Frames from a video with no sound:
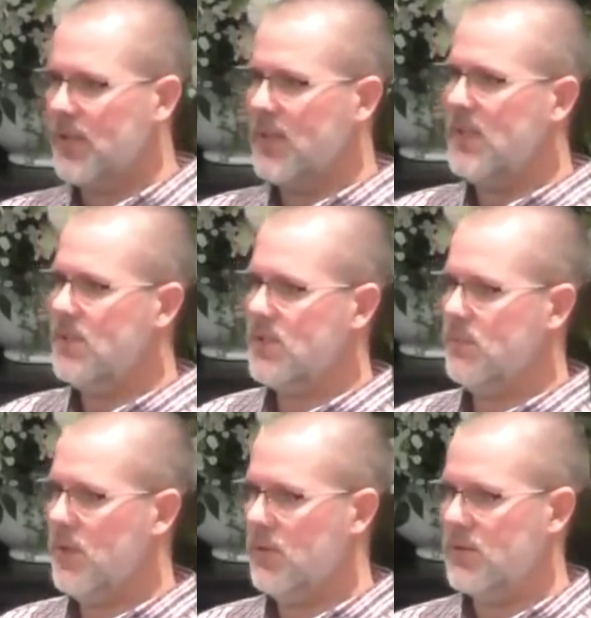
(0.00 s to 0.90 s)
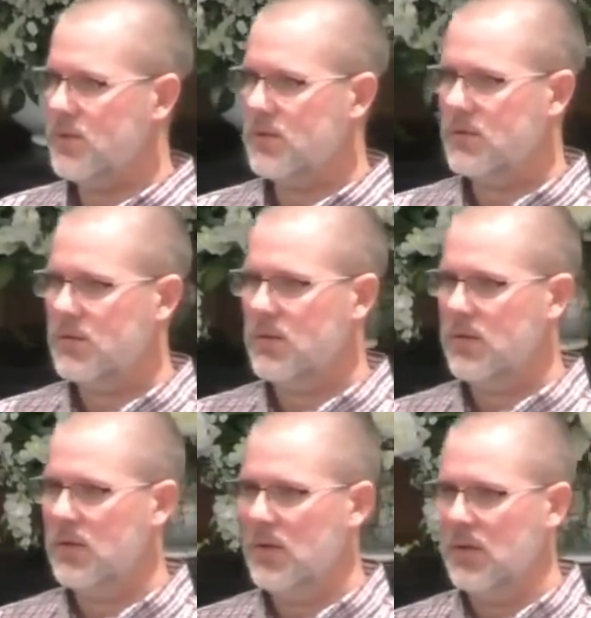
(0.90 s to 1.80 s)
that need us the most.
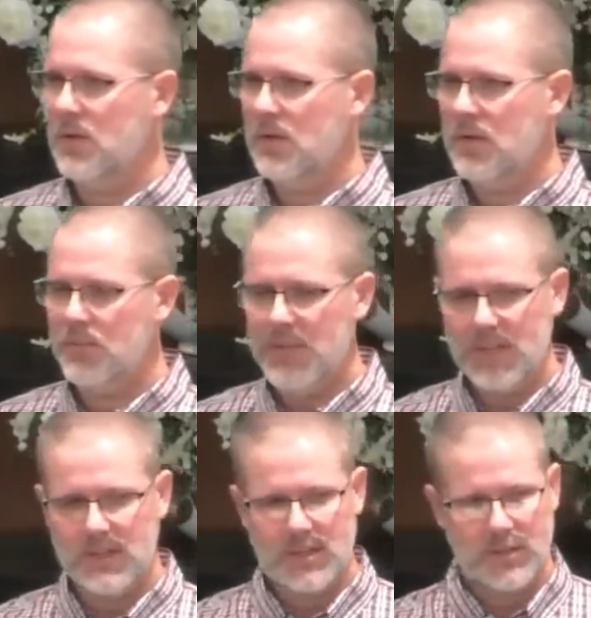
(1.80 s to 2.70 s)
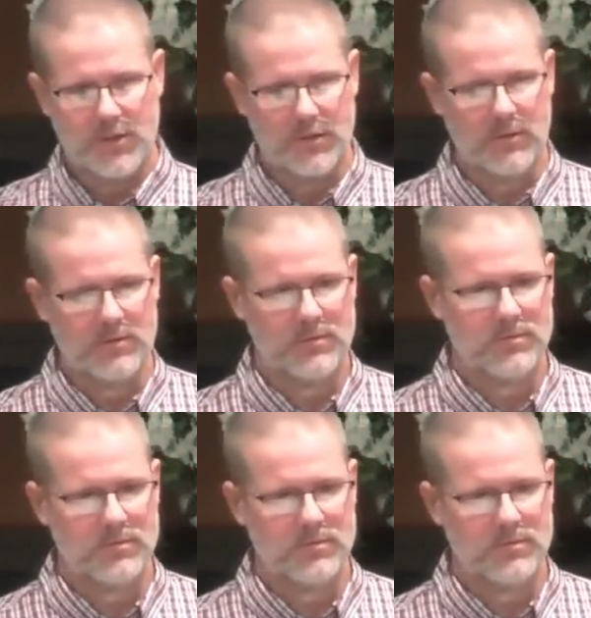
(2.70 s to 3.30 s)
Being intentional.